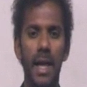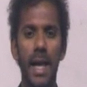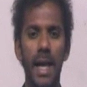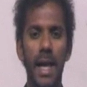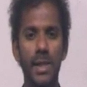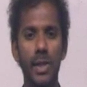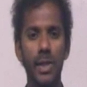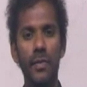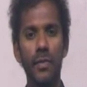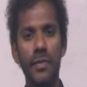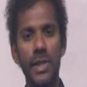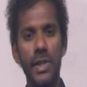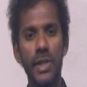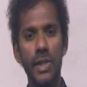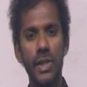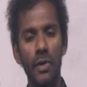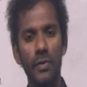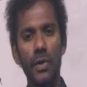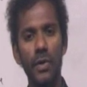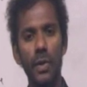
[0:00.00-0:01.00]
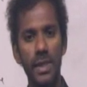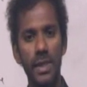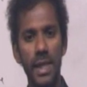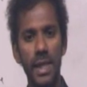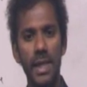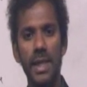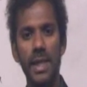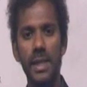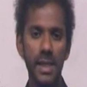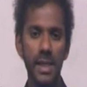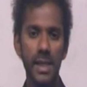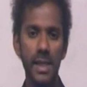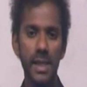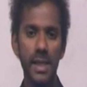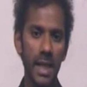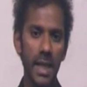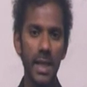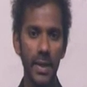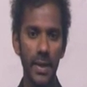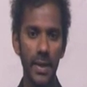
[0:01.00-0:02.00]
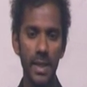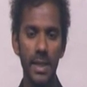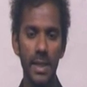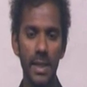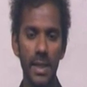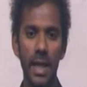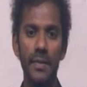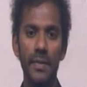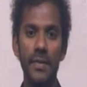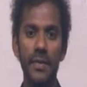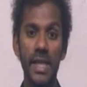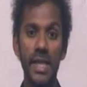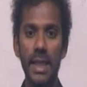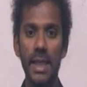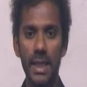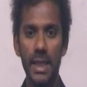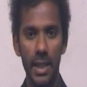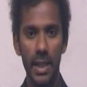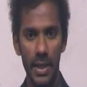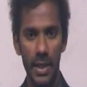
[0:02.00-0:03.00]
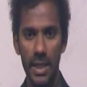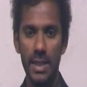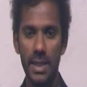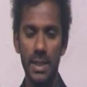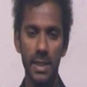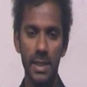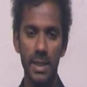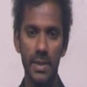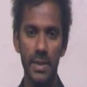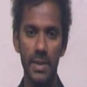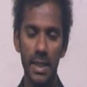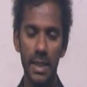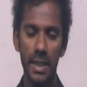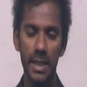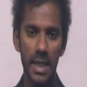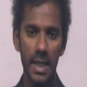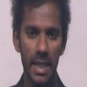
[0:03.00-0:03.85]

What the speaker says: as to which of those sentences are correct and which are incorrect, right?